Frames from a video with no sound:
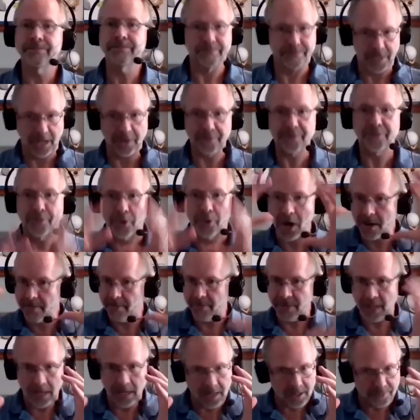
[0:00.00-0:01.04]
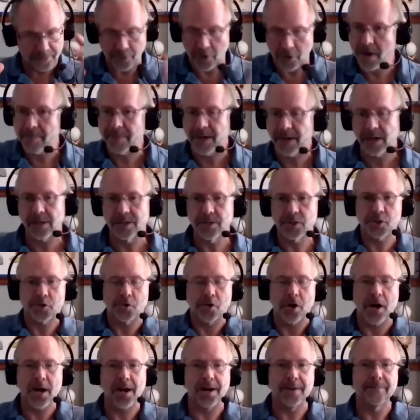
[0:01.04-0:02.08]
But it they is, frame, they can frame yeah. and
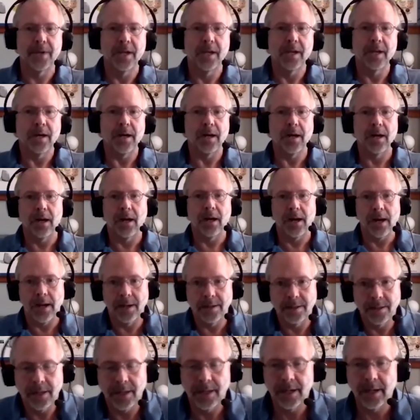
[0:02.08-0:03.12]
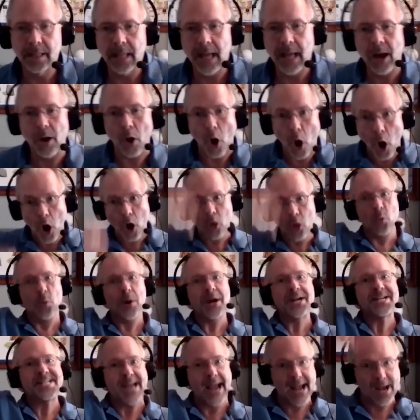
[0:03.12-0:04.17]
constrain uh, yeah. and and allow all the
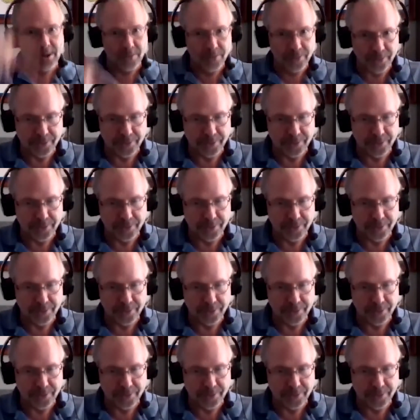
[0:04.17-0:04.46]
way down